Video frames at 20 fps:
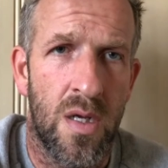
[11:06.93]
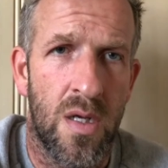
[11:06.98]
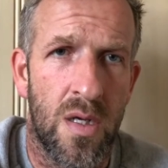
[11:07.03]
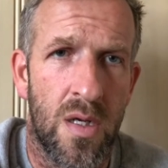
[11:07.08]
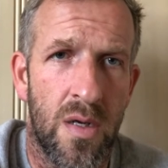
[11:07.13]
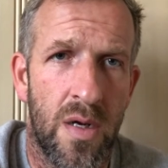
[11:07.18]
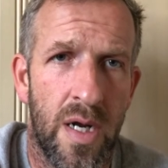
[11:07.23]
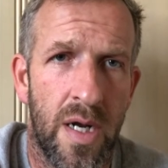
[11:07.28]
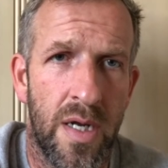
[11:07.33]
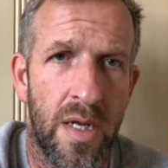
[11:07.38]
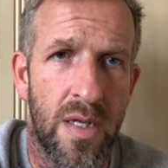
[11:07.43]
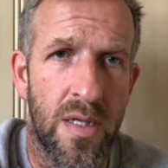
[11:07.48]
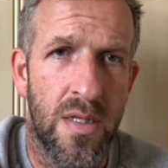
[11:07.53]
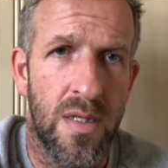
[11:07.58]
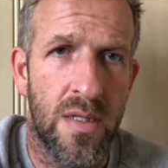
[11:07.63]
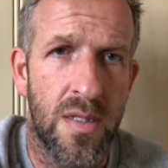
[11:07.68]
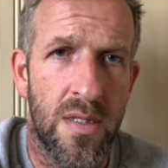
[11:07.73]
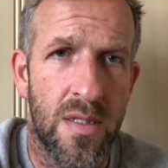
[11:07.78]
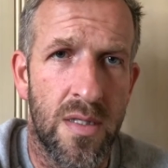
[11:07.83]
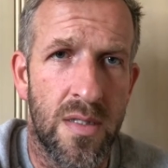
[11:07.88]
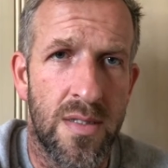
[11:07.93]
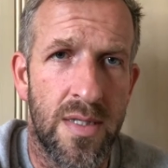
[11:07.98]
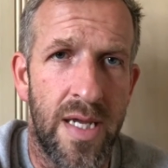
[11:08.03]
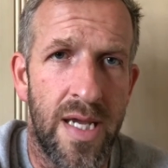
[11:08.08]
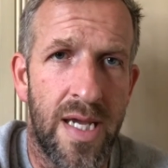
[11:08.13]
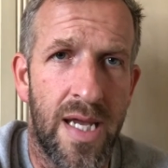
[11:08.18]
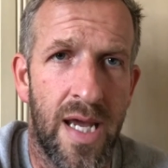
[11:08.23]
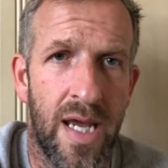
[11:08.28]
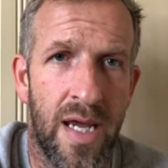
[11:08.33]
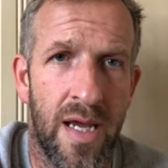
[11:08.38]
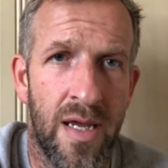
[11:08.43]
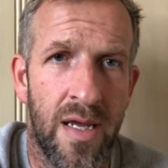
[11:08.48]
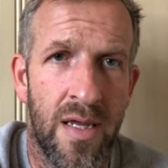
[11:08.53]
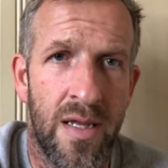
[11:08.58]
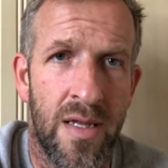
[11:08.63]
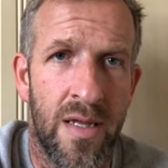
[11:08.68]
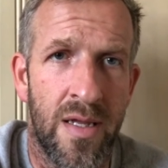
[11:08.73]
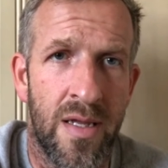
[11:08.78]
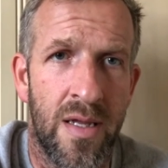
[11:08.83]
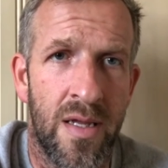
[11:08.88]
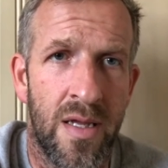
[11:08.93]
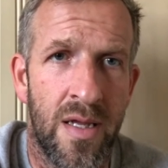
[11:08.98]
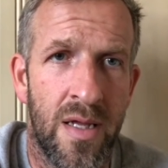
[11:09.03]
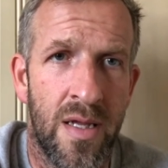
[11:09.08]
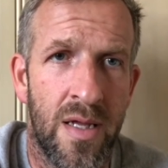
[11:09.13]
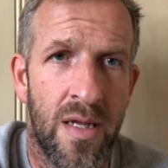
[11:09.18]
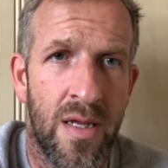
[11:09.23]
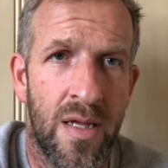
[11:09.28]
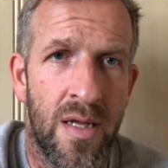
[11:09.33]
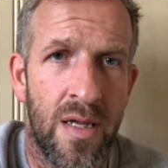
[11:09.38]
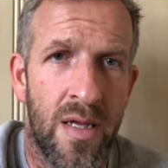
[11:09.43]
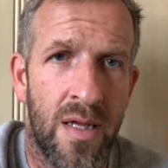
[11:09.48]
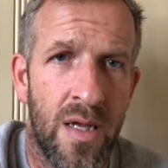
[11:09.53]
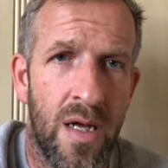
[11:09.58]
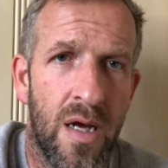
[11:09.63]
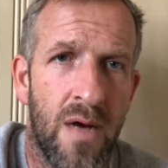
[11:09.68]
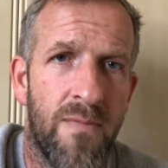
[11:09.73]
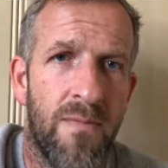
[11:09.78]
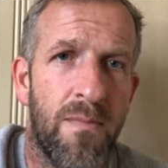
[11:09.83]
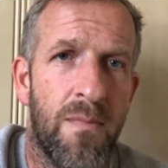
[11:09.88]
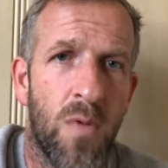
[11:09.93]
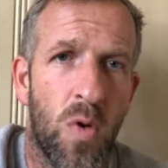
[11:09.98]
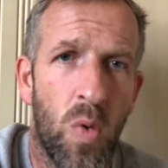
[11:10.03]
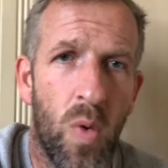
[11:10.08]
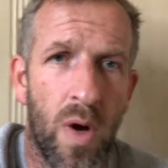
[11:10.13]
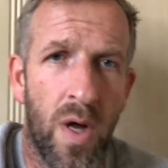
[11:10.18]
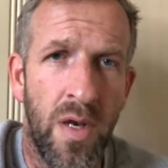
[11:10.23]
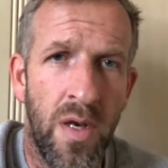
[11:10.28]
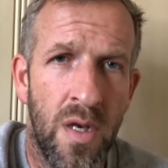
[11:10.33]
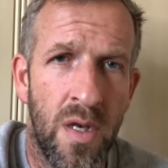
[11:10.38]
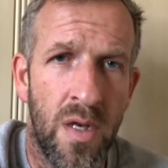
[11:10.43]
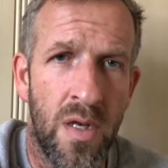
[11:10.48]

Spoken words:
Right, take it. Oh, go on.